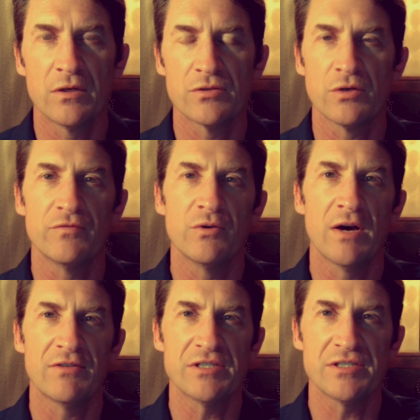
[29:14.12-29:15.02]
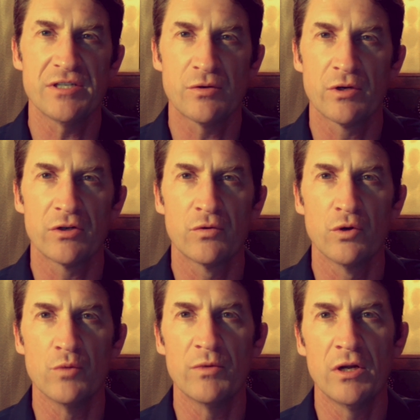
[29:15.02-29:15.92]
So if you have a secret
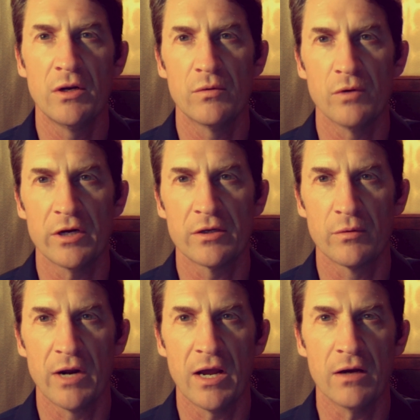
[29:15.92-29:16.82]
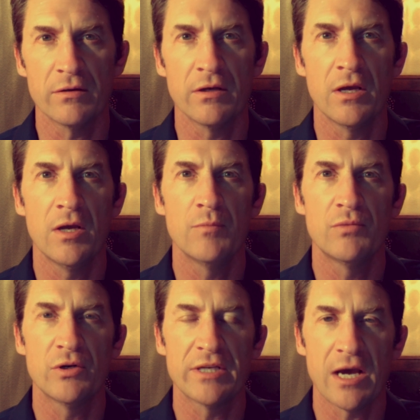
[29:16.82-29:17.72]
group running around
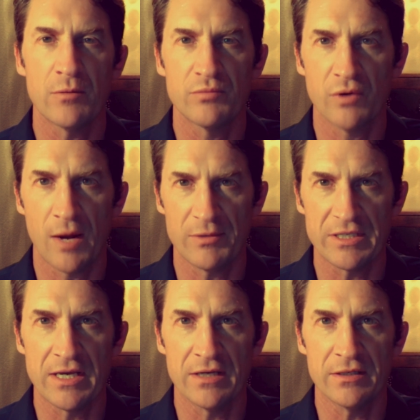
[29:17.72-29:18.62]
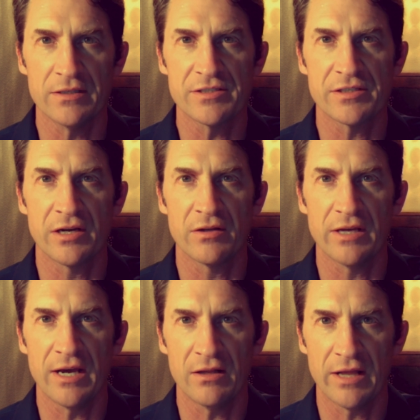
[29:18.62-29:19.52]
putting out propaganda to scare
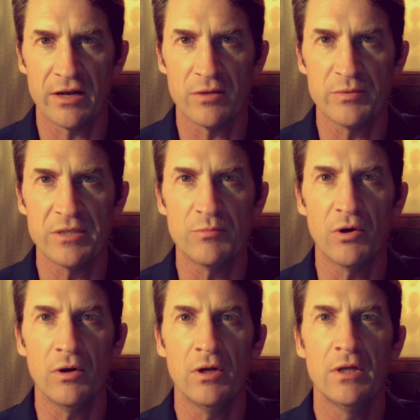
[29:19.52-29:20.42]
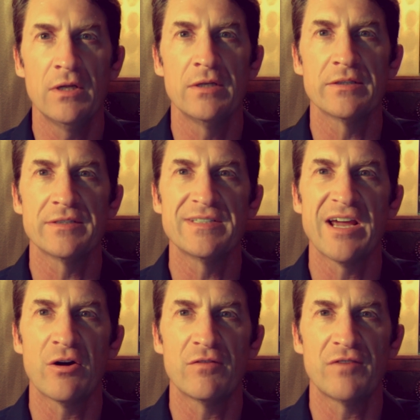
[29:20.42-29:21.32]
the hell out of the people, to
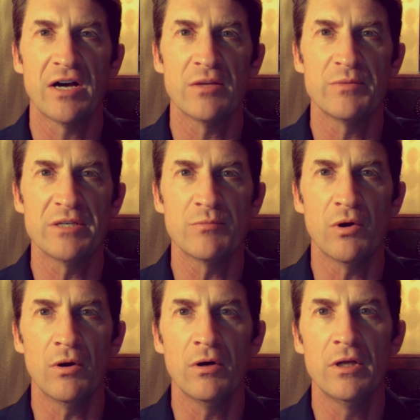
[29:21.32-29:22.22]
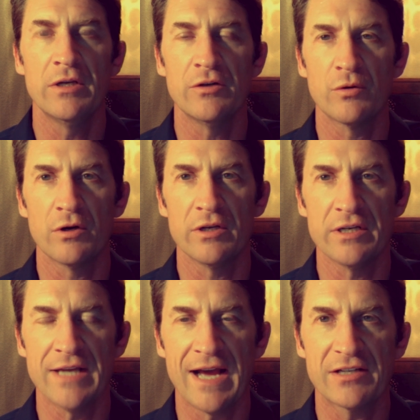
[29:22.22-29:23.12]
terrify the people in order
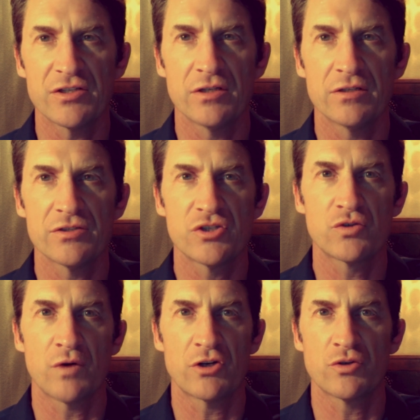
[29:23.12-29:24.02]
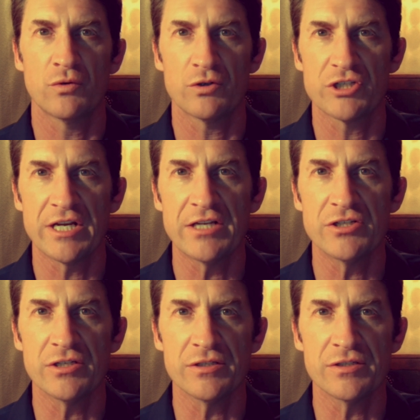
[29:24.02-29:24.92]
to enact structural
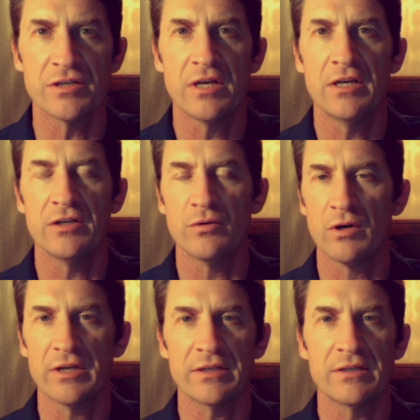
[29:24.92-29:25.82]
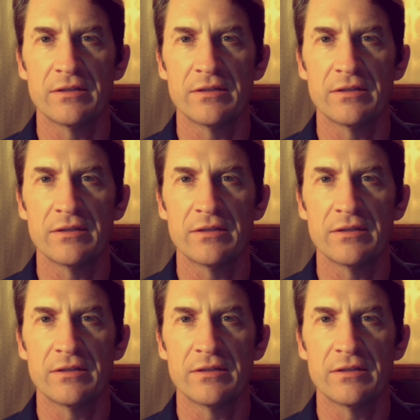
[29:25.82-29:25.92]
changes, in order to